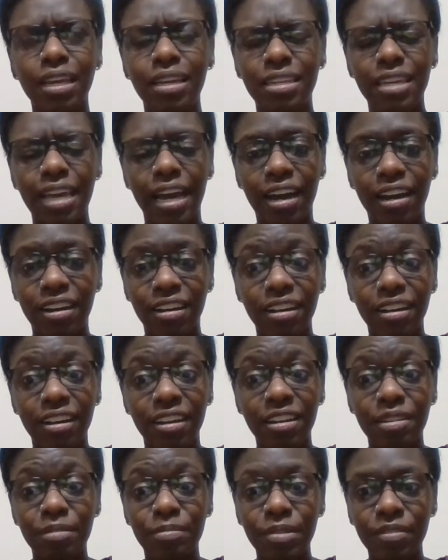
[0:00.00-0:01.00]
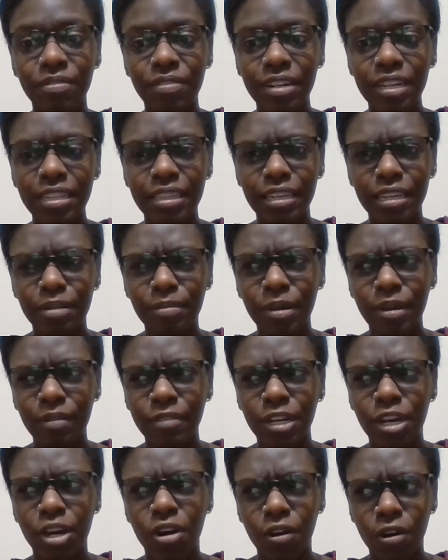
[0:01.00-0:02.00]
yeah, if anything, I'm
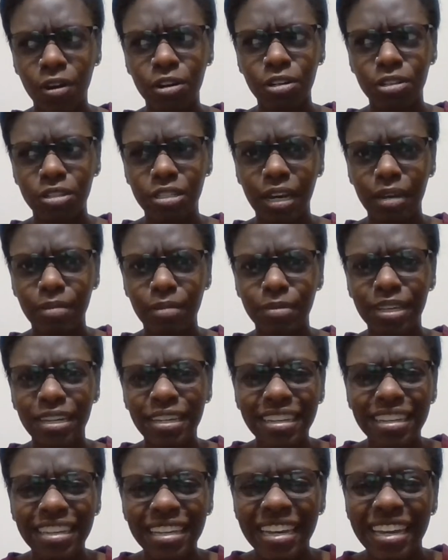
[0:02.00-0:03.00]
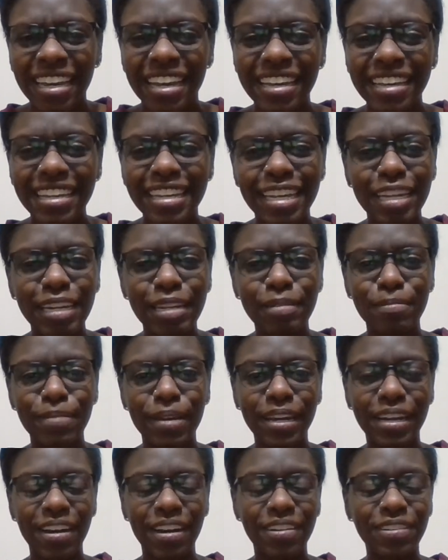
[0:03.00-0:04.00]
having a harder time getting
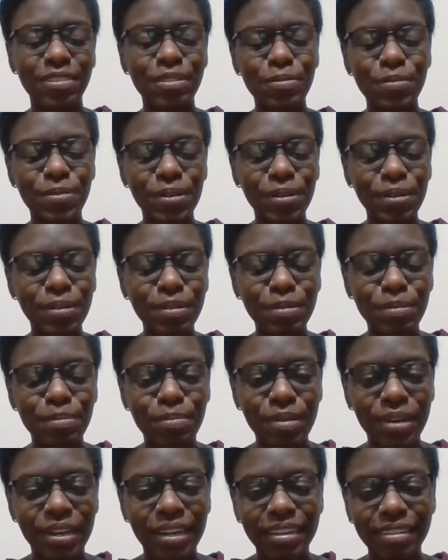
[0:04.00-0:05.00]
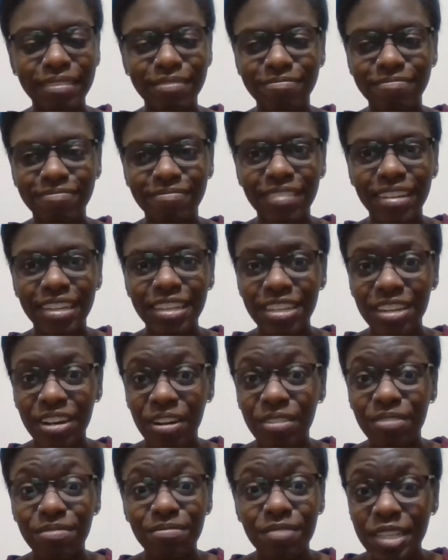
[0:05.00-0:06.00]
back out in the world, but, you
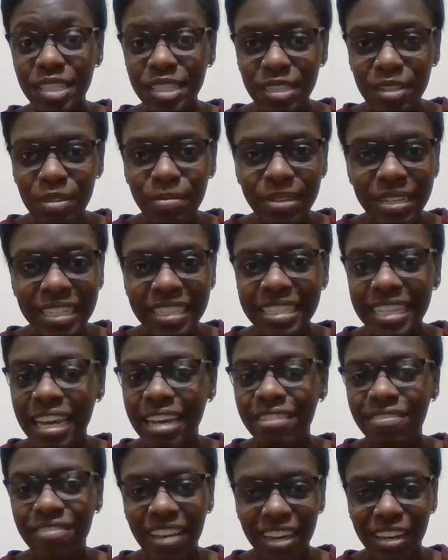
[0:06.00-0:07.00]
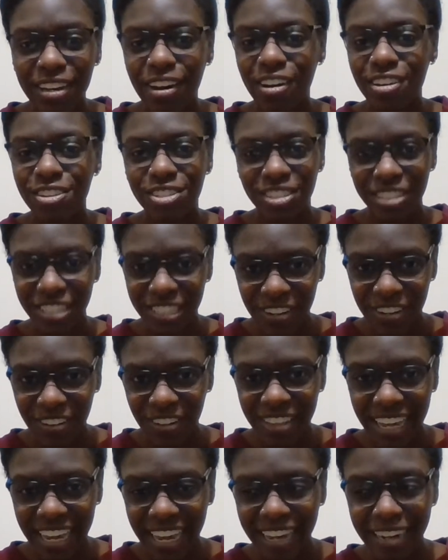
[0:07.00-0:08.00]
know, still being safe and cautious and
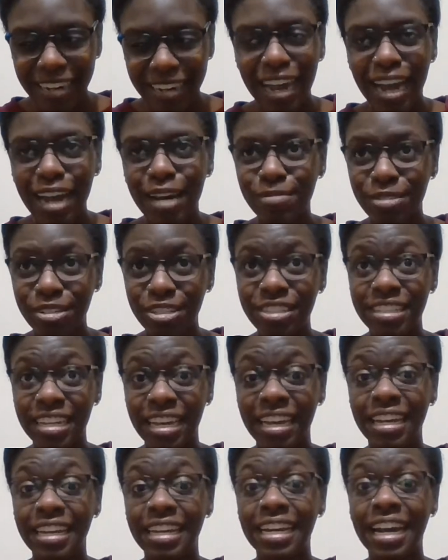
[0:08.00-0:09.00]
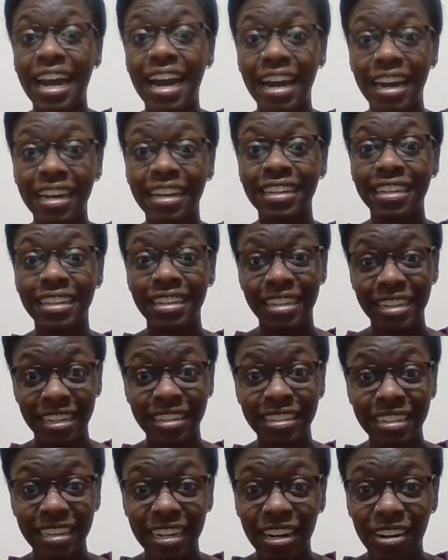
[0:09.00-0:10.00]
all that. I'm just saying I
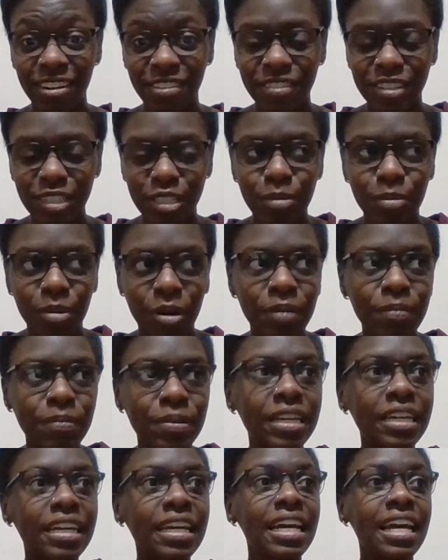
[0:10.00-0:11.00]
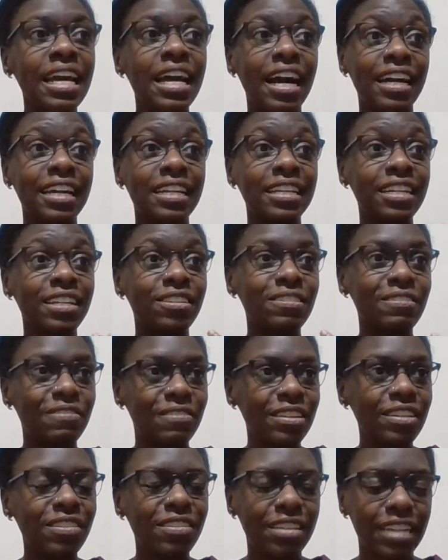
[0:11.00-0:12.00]
need to get out of this apartment. I need to
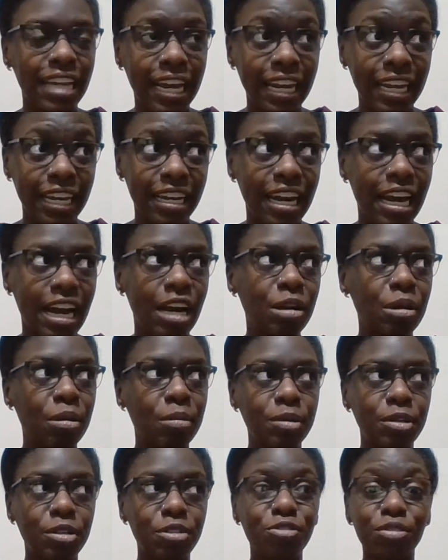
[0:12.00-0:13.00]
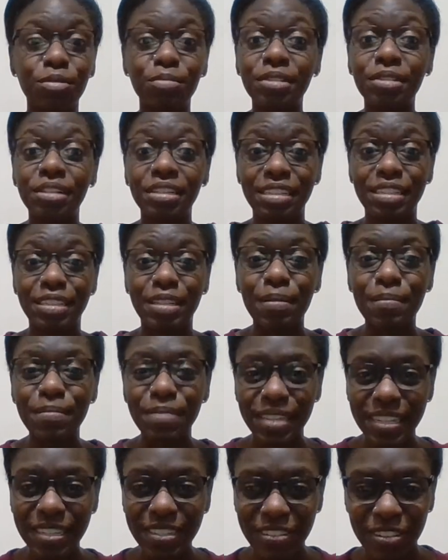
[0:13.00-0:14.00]
feel like I am contributing
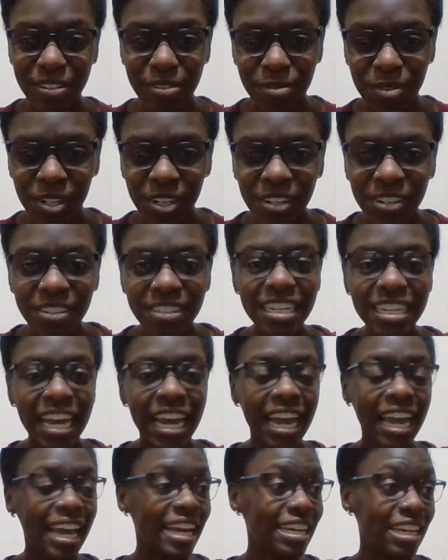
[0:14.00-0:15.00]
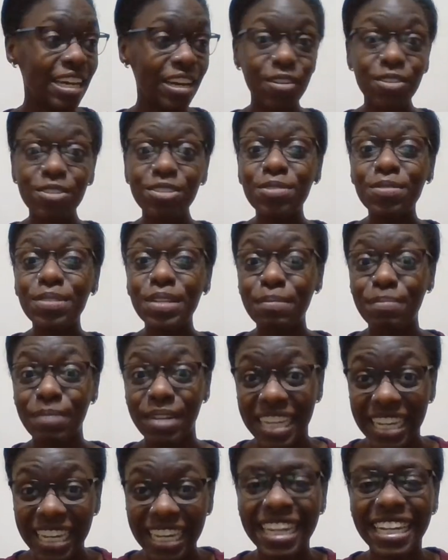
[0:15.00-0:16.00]
something to the world, and I also need
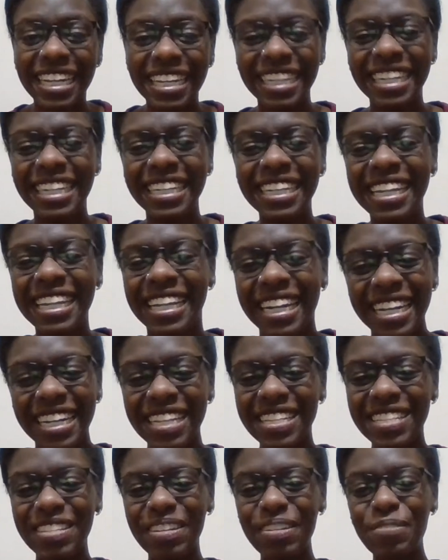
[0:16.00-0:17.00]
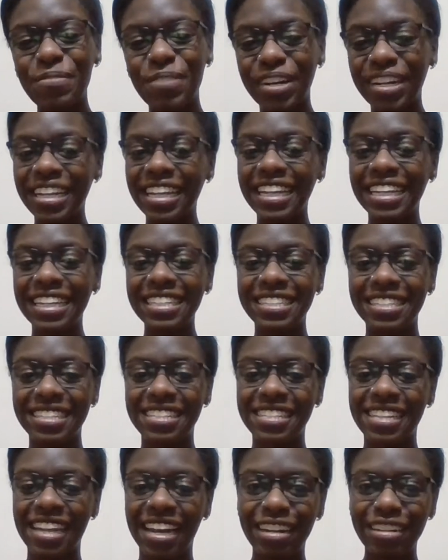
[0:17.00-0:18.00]
money. So working
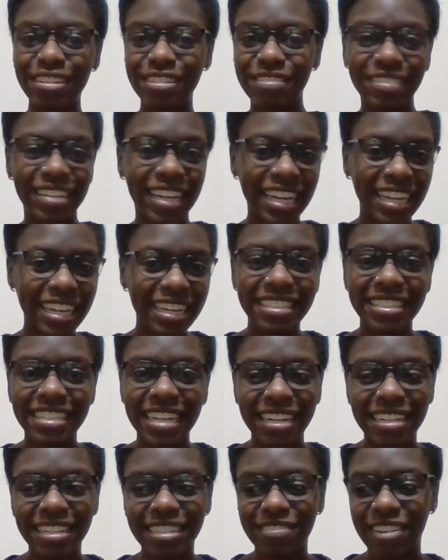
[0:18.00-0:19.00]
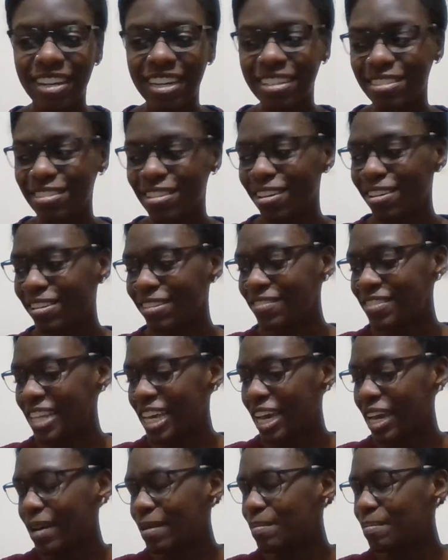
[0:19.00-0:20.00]
just kind of, like, satisfies all of
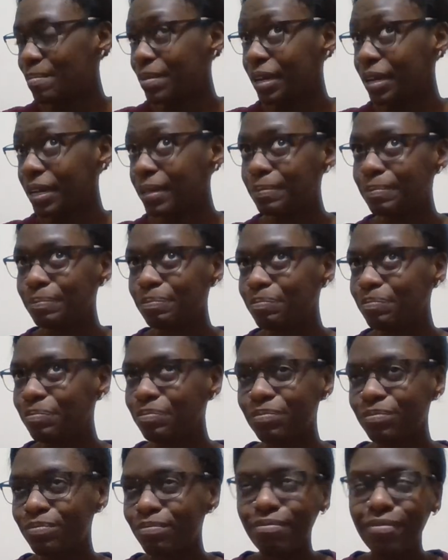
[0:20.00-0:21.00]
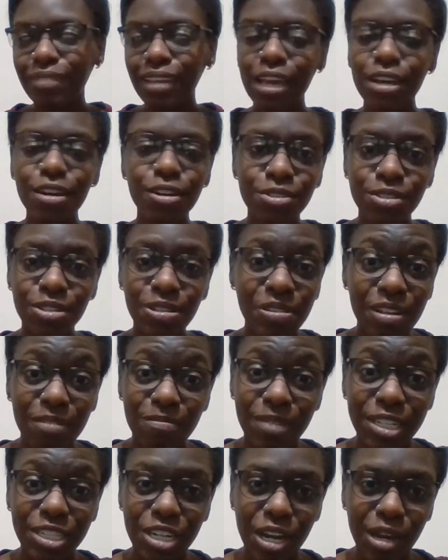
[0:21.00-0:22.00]
that, but I also love
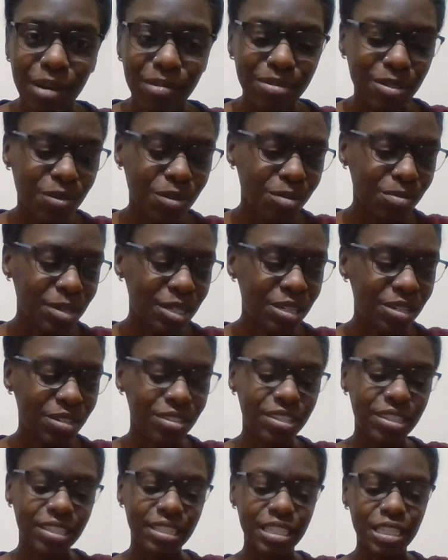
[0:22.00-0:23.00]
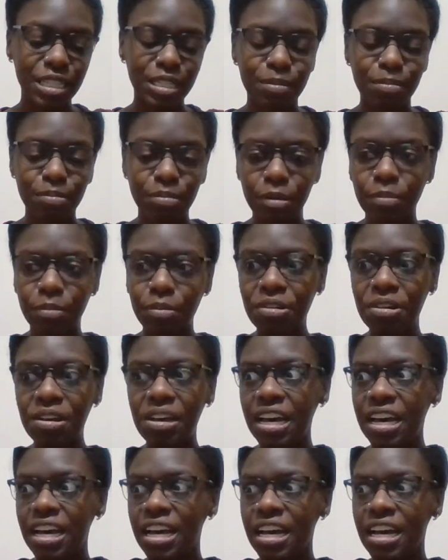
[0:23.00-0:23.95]
my job, so it'll be good to see some people.